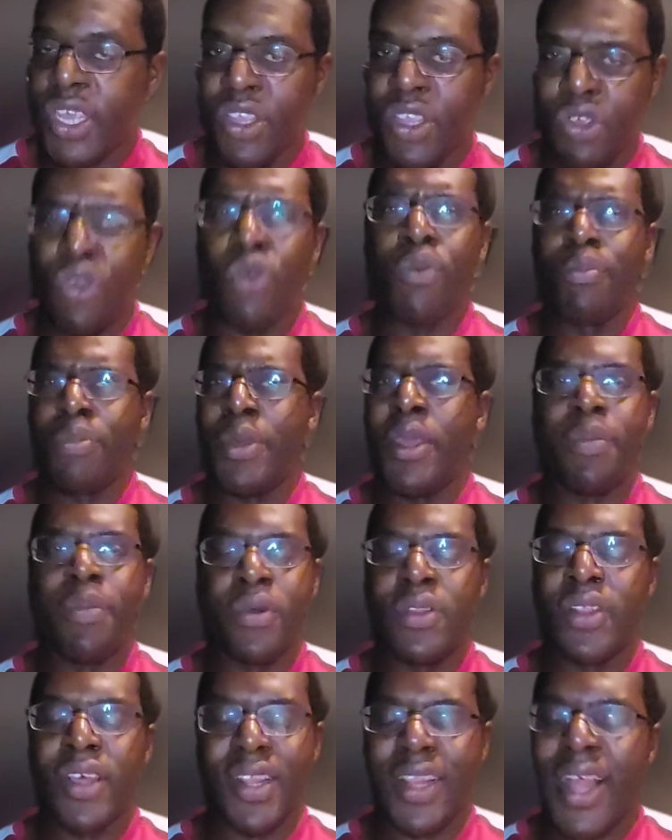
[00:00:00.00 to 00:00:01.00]
young
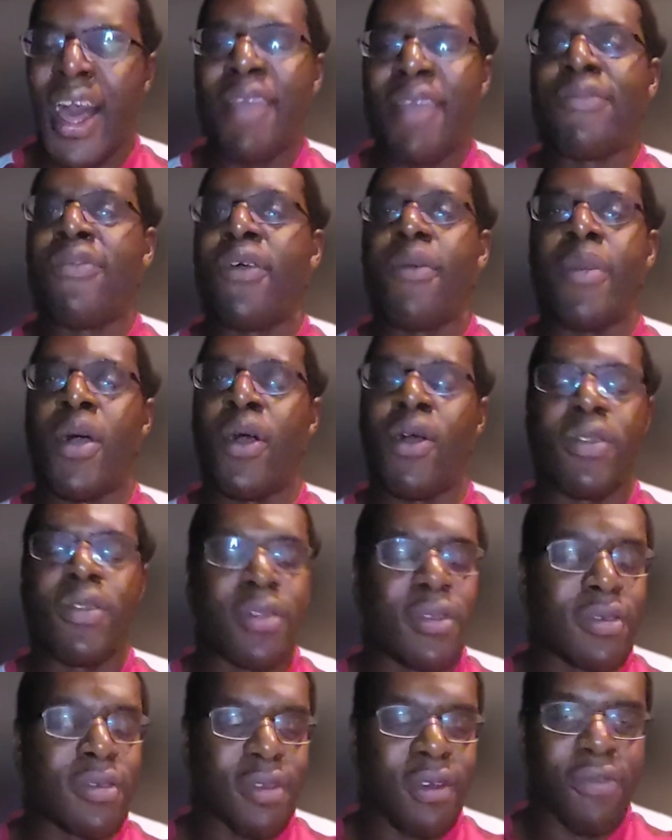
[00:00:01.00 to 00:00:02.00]
people that like football,
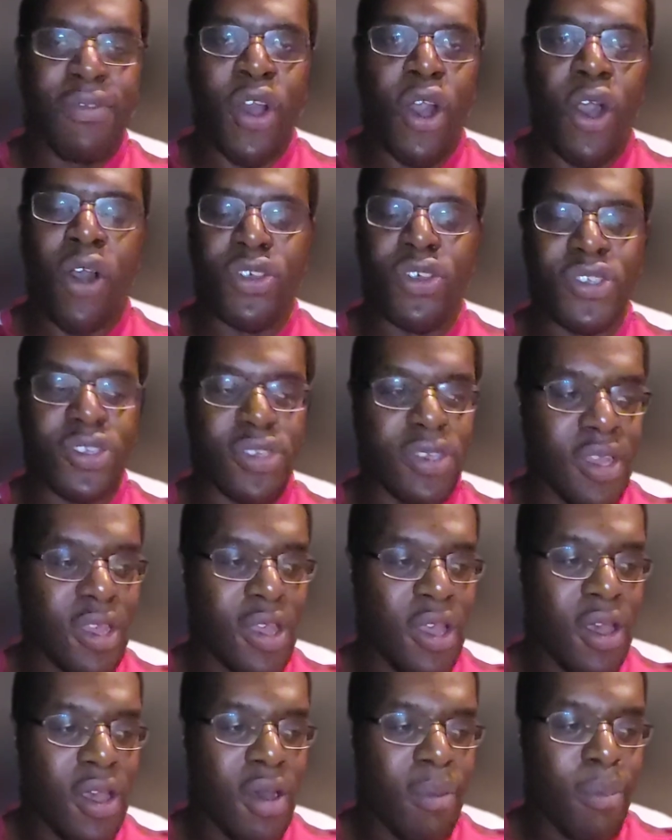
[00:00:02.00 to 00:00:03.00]
of course,
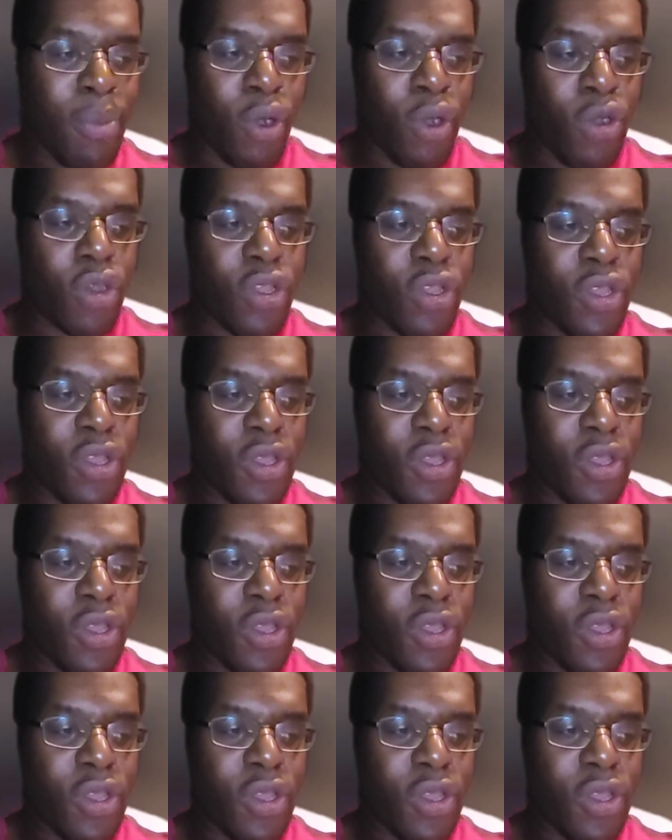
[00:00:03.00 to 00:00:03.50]
but